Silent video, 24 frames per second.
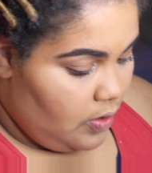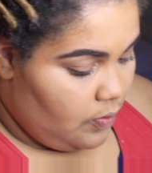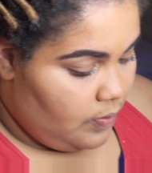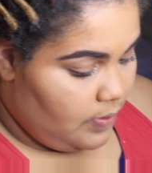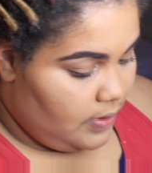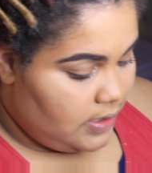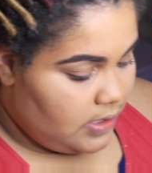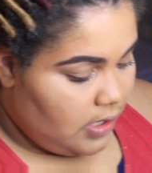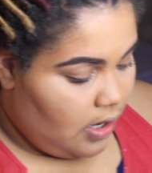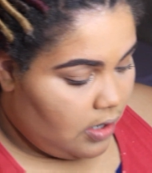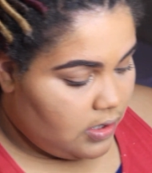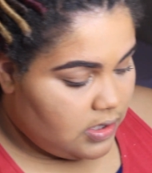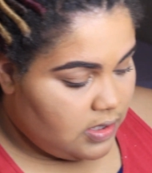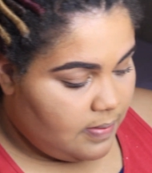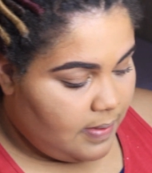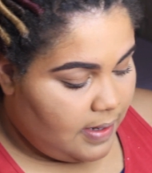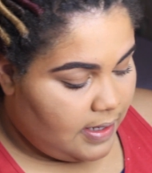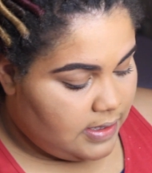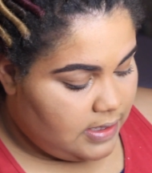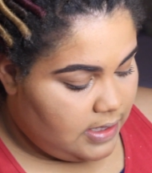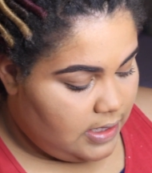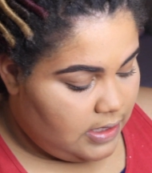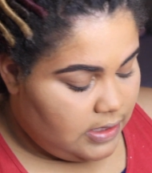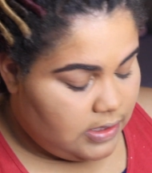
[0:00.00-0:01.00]
We talked
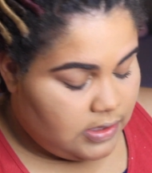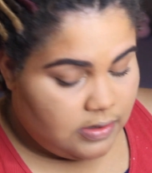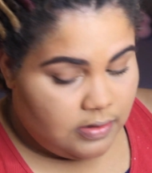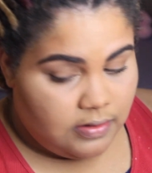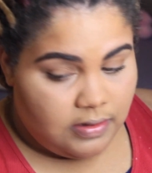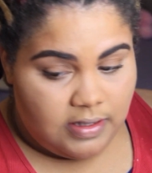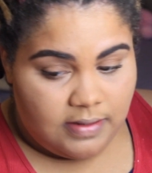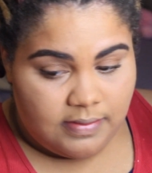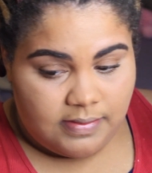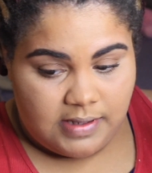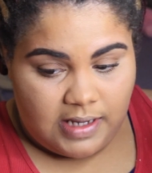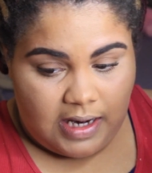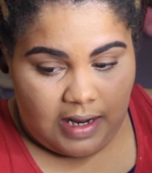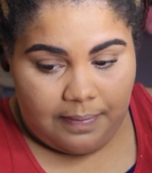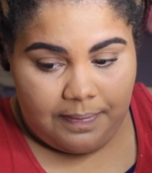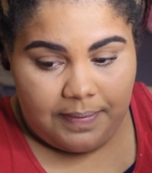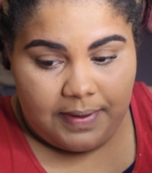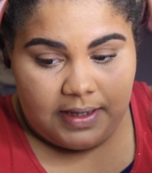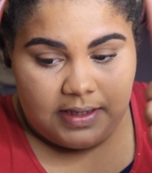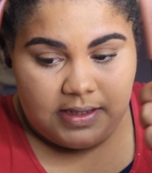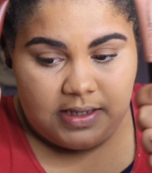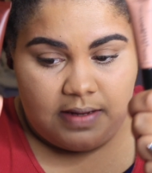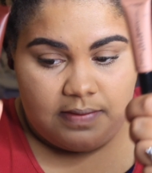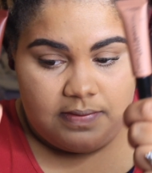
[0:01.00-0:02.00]
about these two lips that I
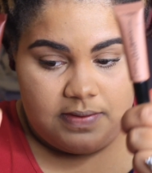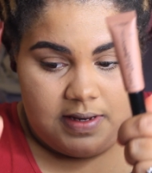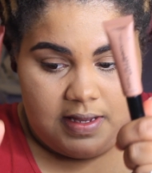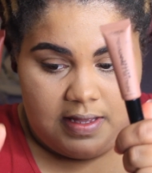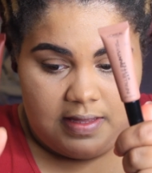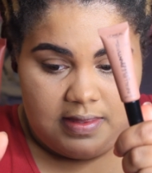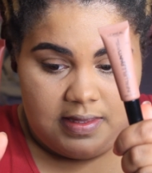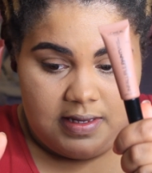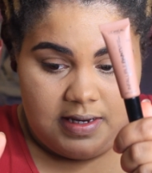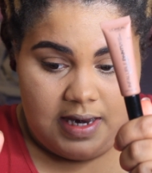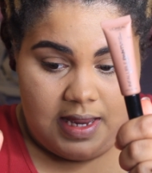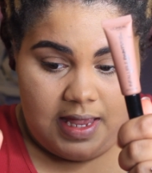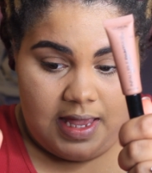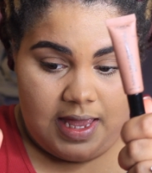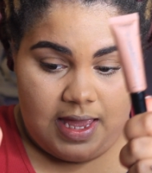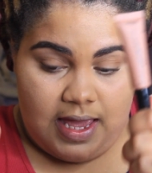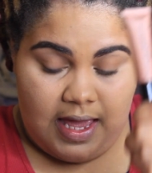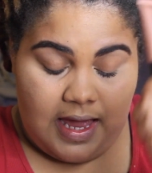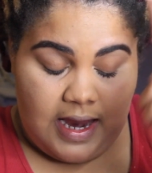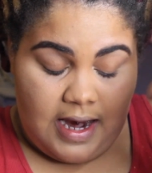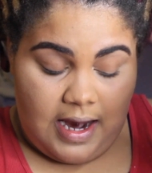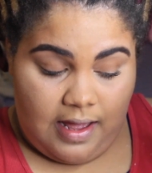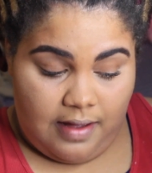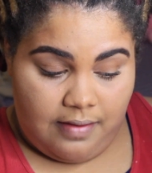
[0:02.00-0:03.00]
picked up the other day,
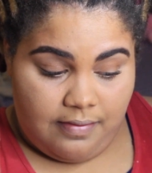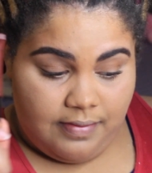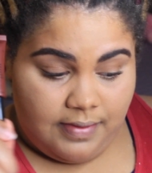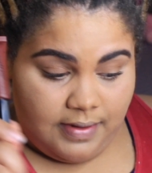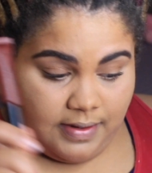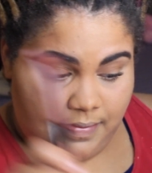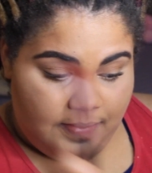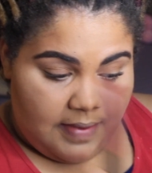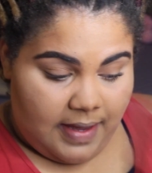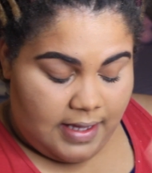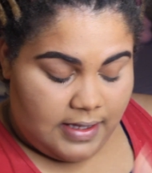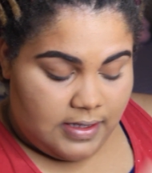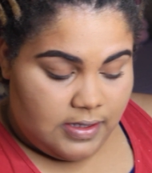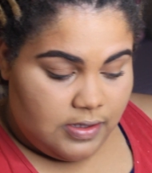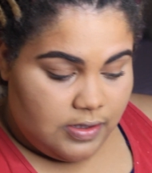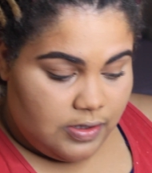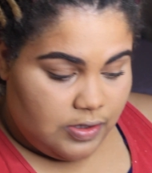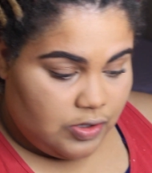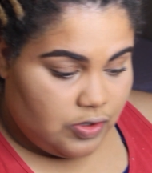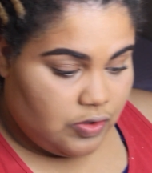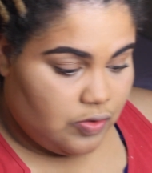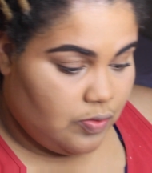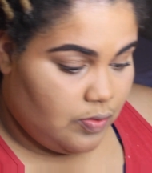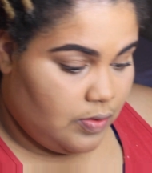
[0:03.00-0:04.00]
and I went back to the
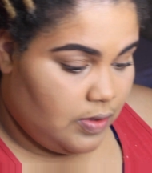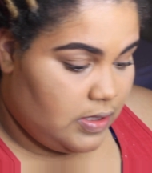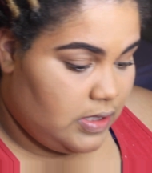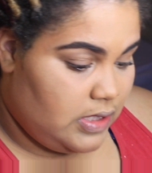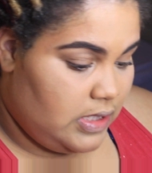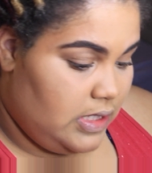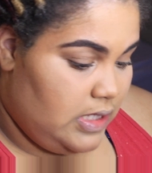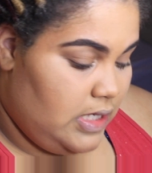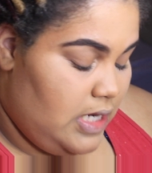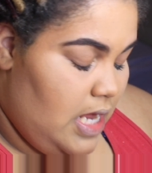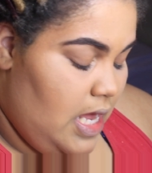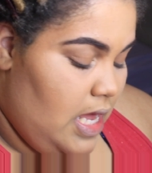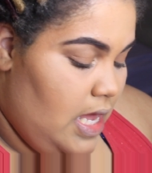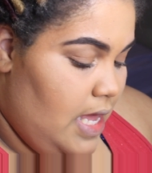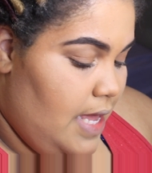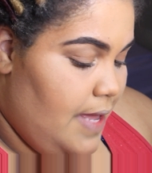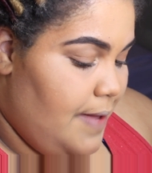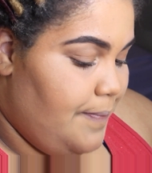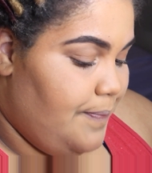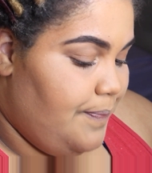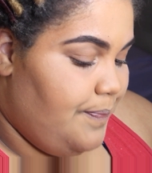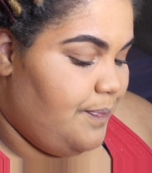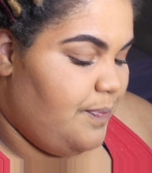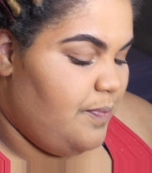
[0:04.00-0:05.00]
store today
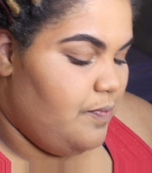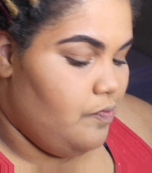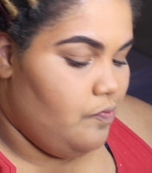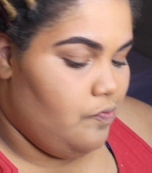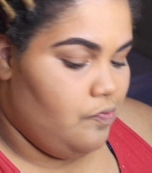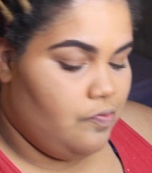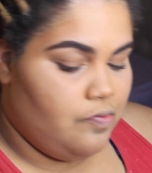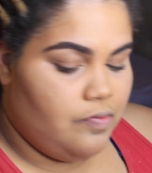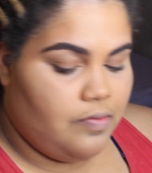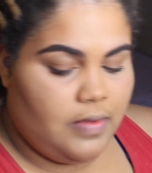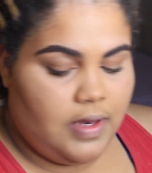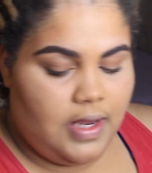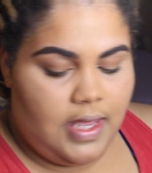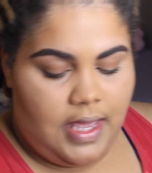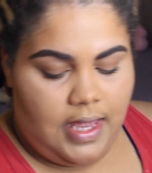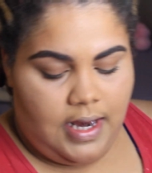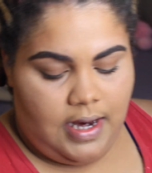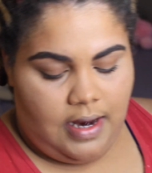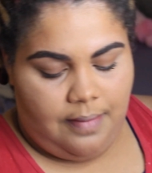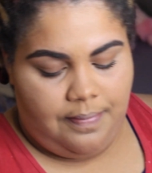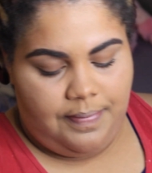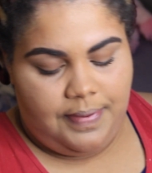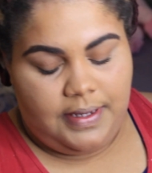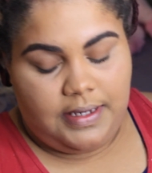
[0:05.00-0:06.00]

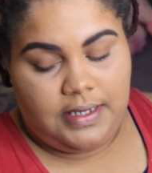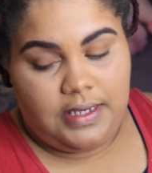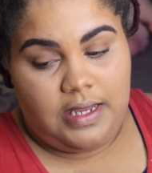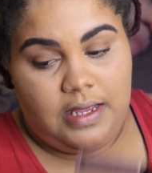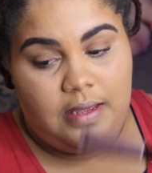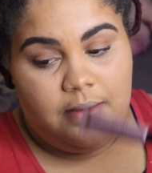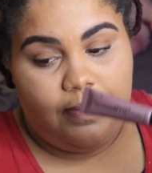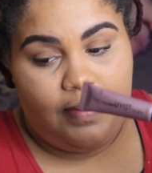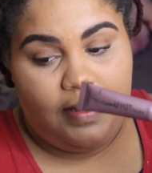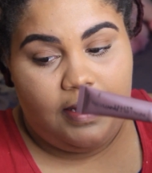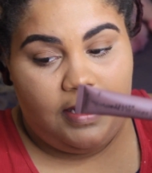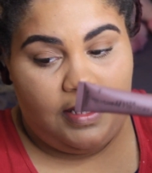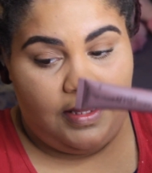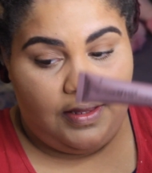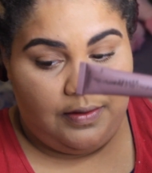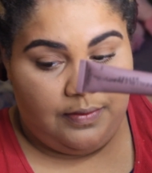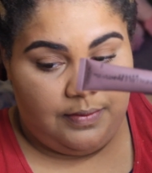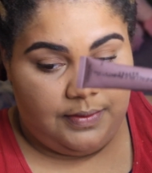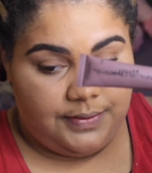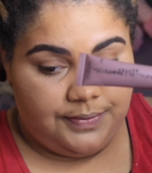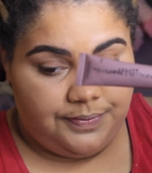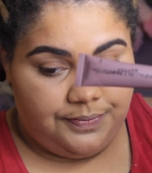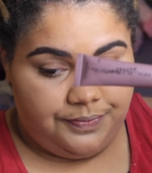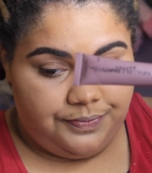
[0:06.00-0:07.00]
and I picked up another
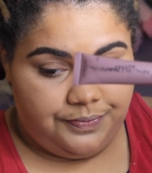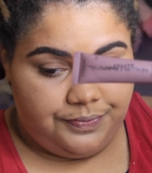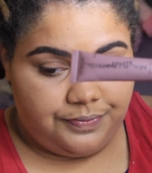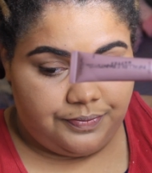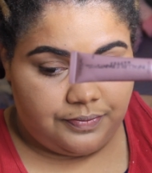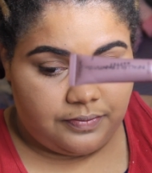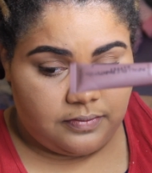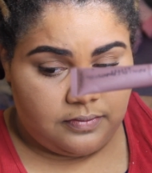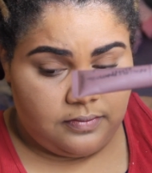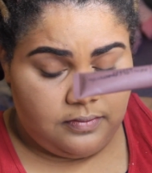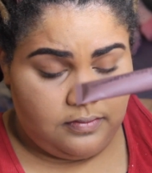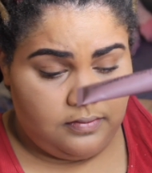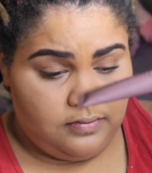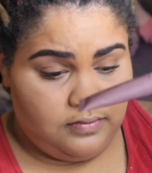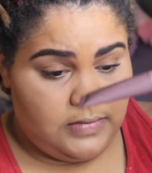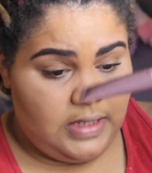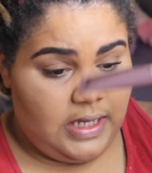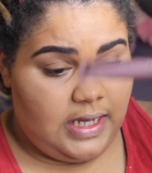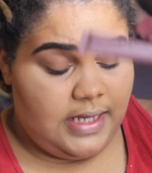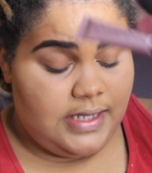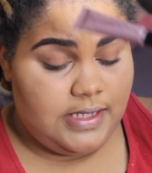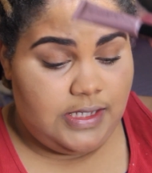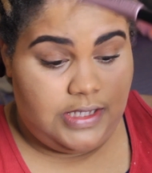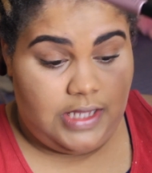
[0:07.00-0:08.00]
one
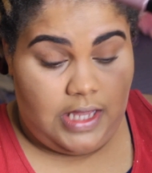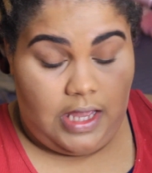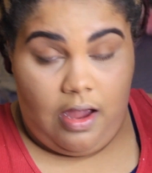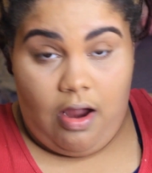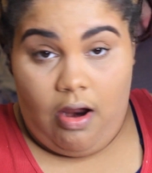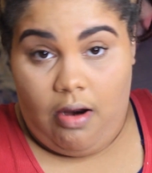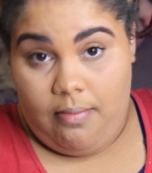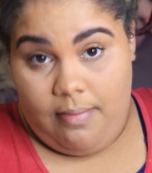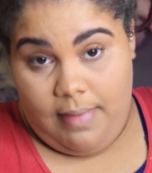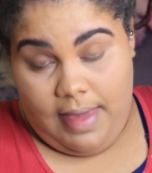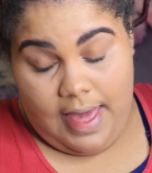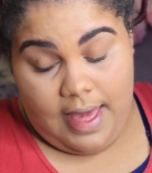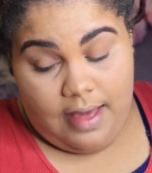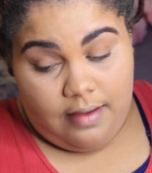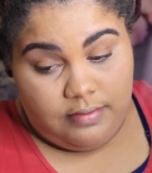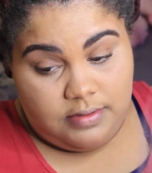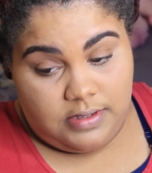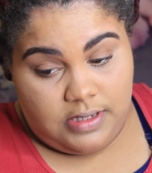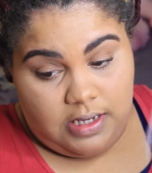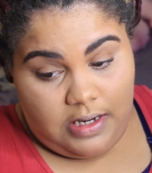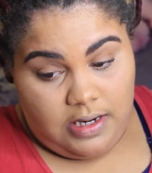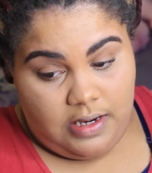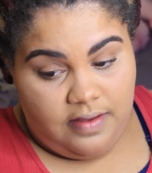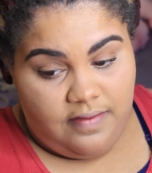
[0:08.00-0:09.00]
because they are matte,
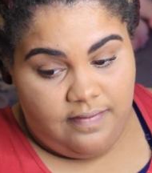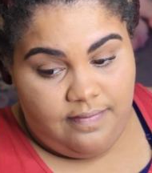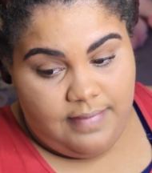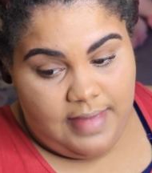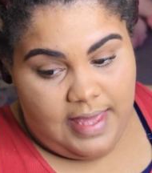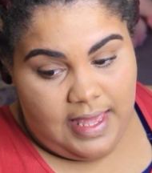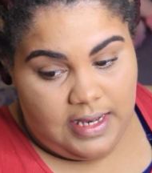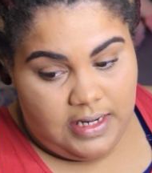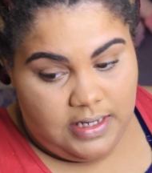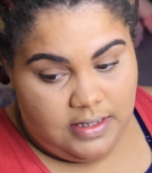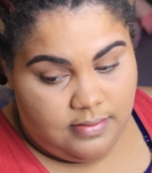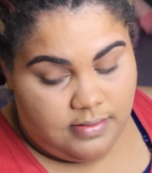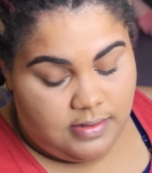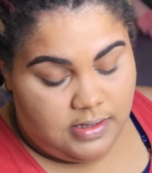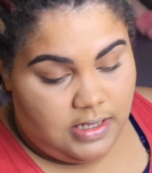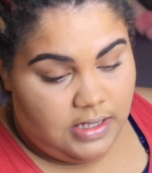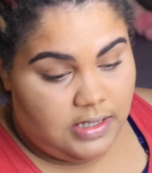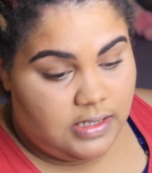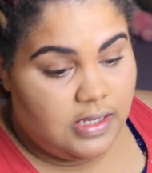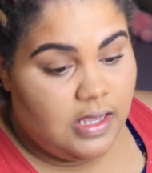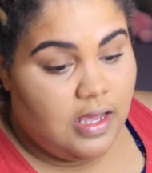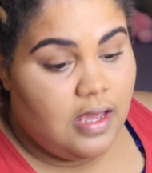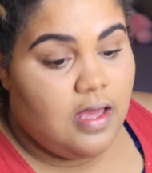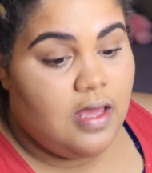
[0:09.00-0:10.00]
which I love matte
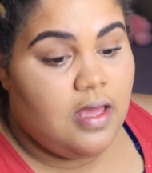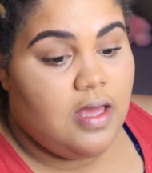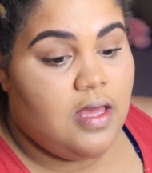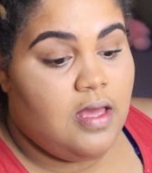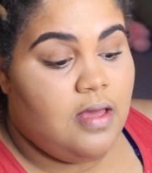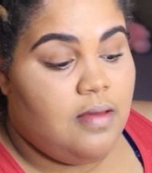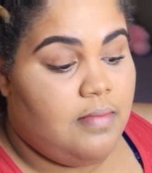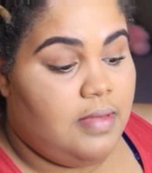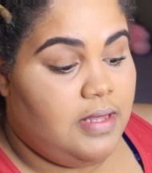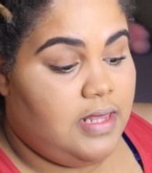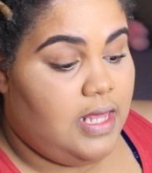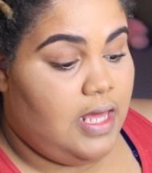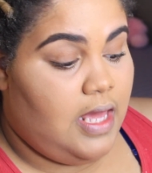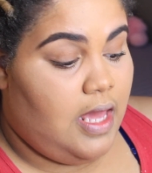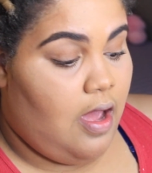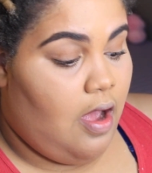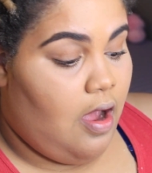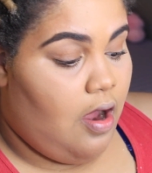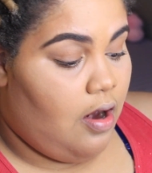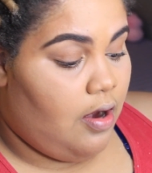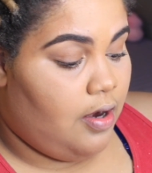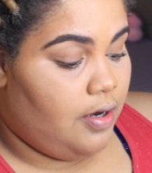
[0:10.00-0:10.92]
lipsticks, but they